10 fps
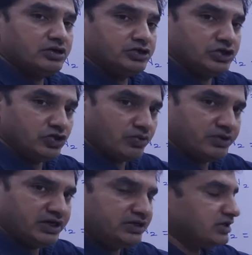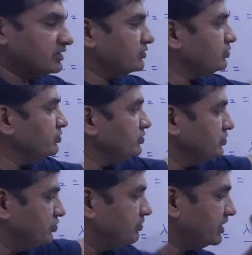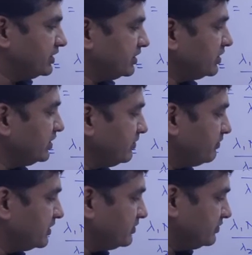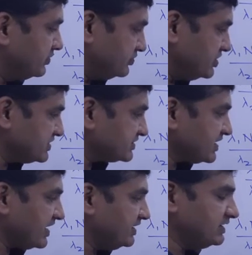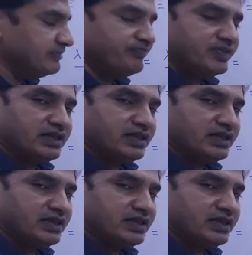denominator to numerator, but this sign